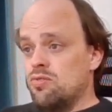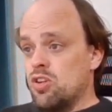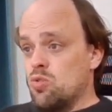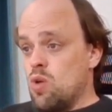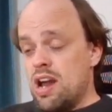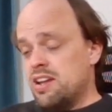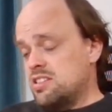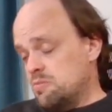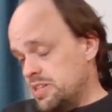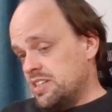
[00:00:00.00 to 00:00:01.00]
require
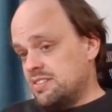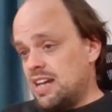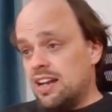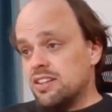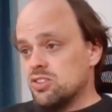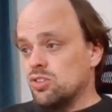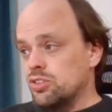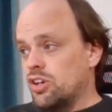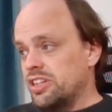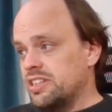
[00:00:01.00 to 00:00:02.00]
to be in italics or
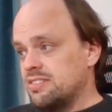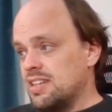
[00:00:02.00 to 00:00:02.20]
not in